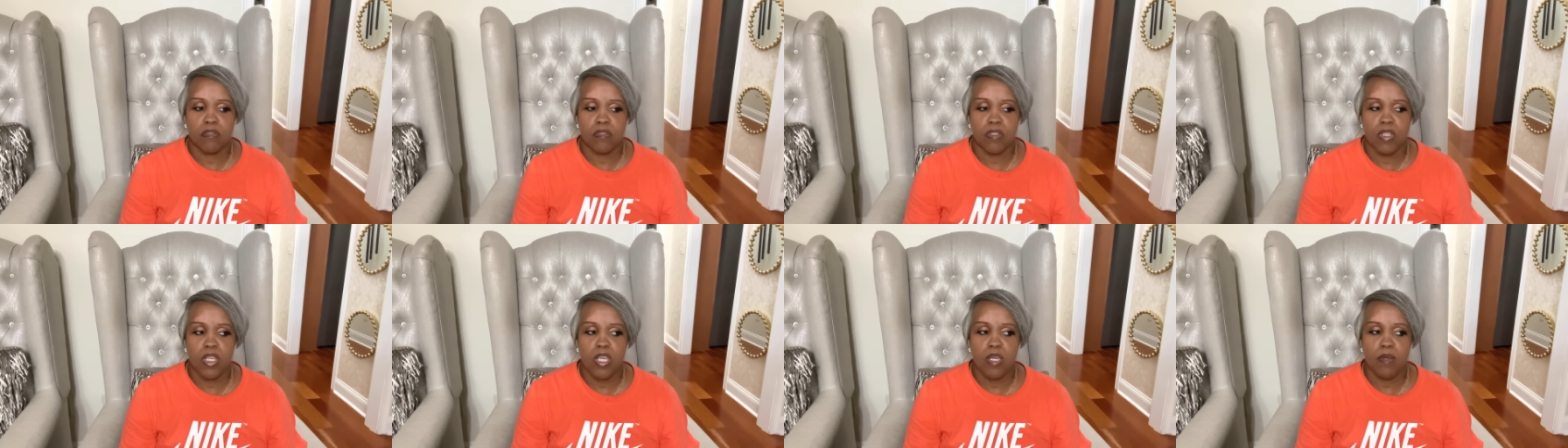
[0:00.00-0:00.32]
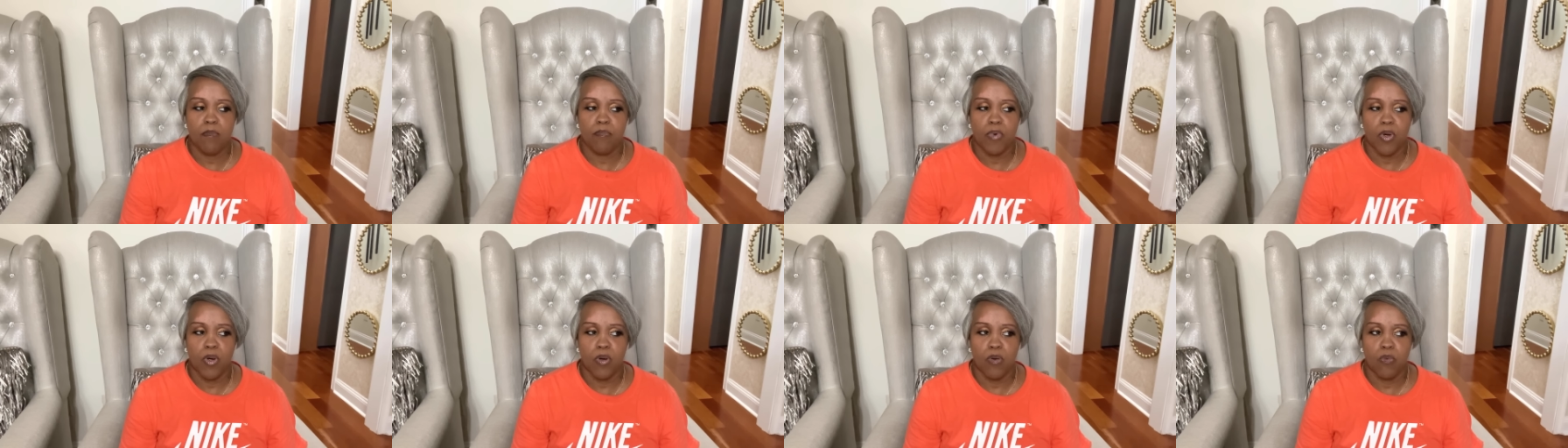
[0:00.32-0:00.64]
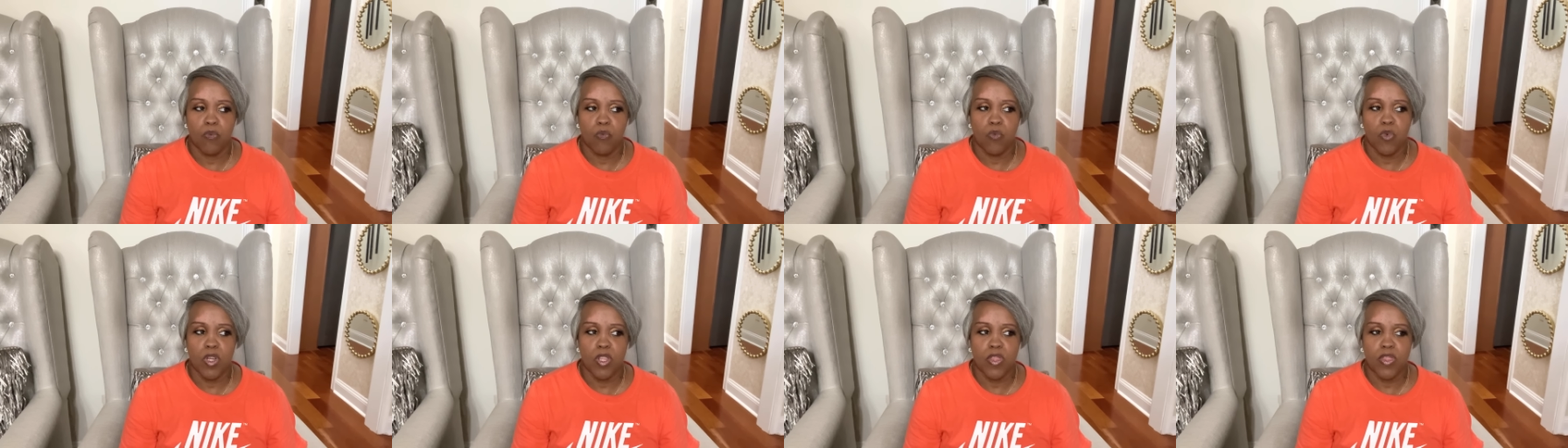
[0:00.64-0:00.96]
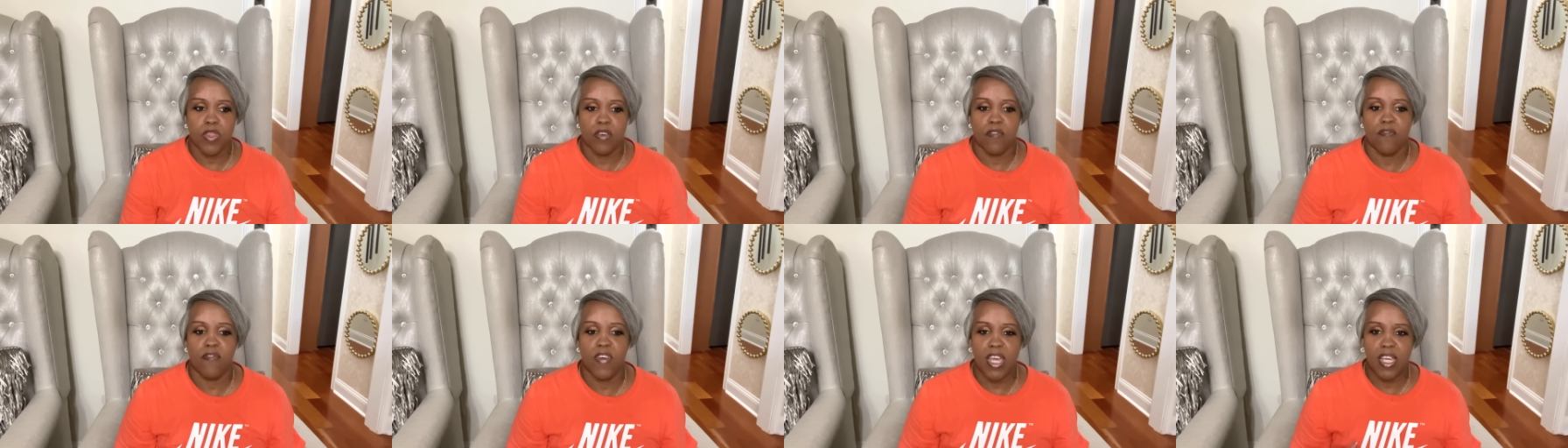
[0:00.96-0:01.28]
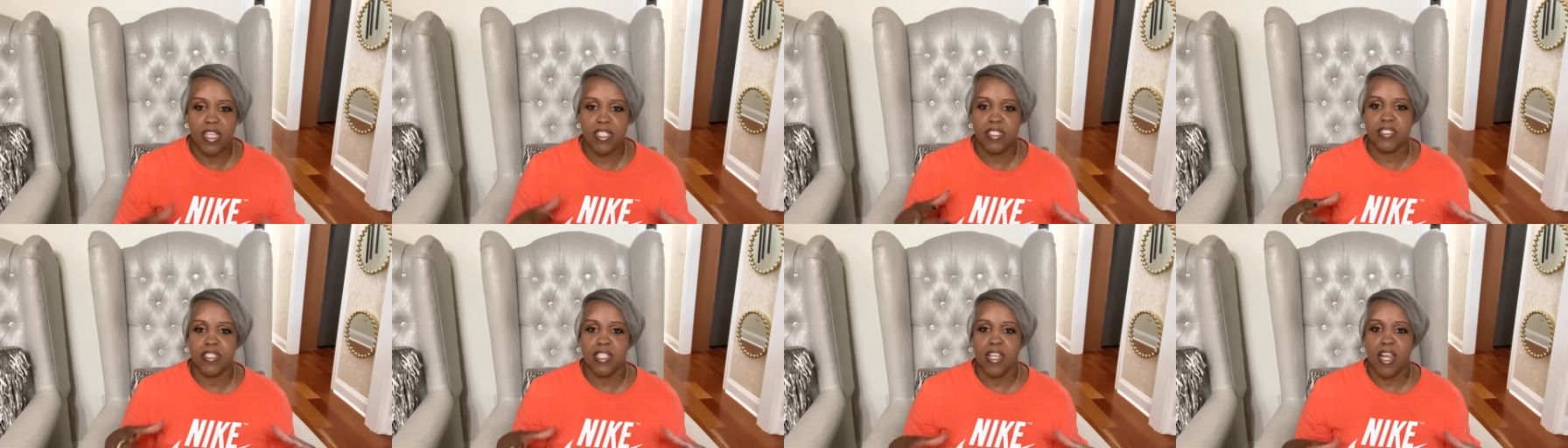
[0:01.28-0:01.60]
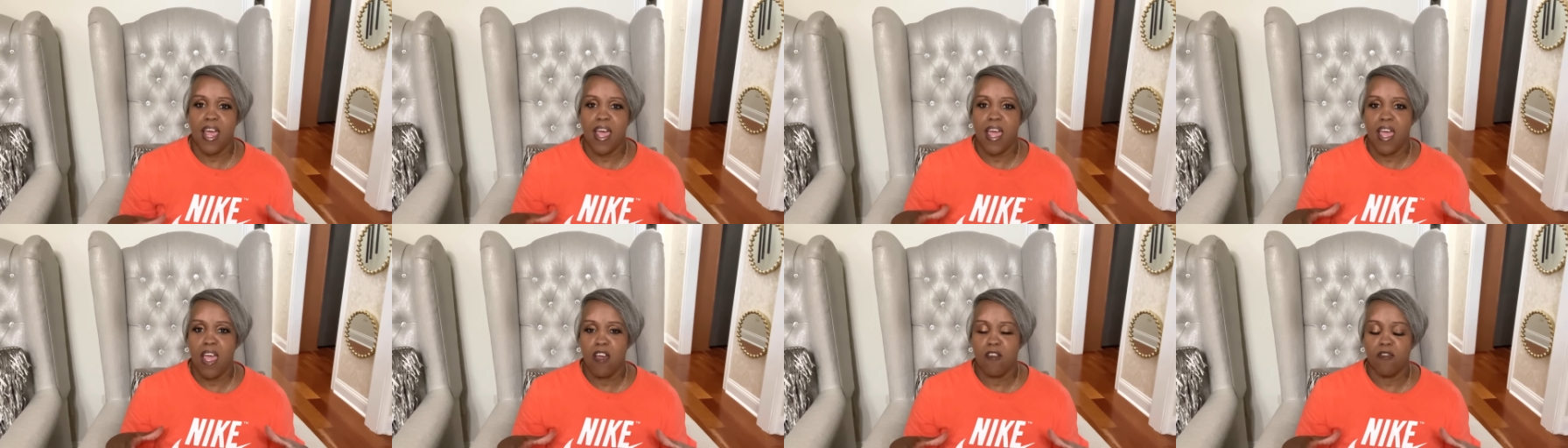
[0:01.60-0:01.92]
keep with the vase that
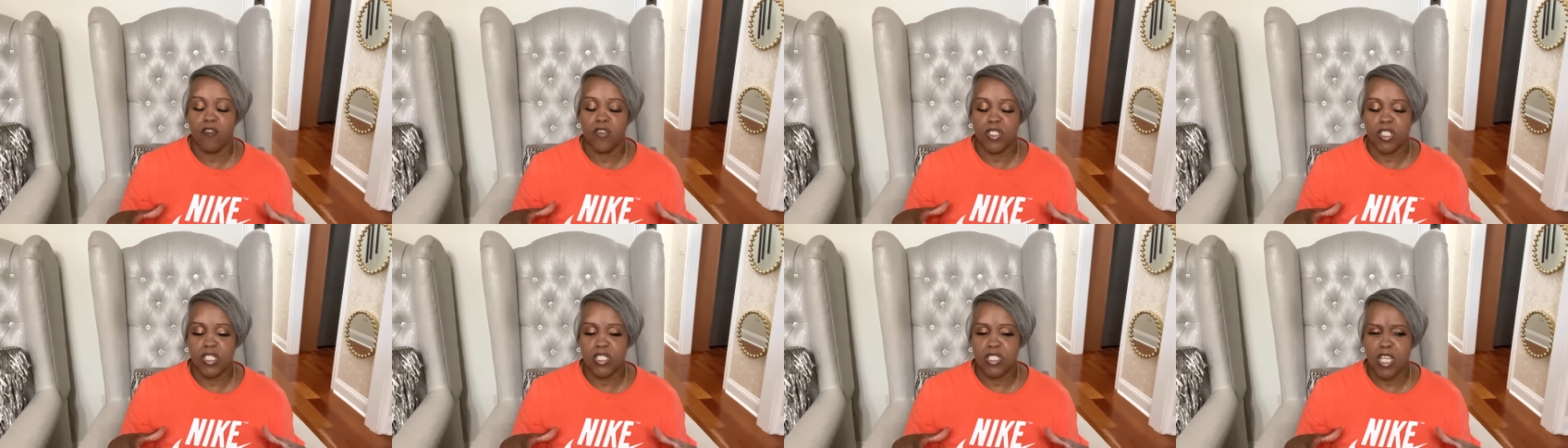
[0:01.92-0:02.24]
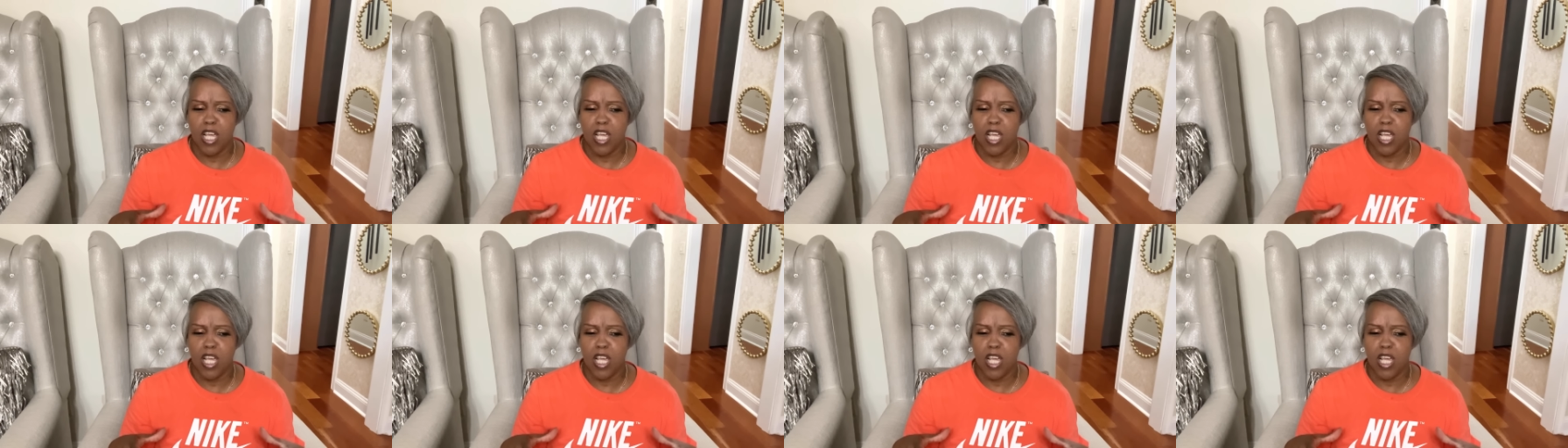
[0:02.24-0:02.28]
I have on the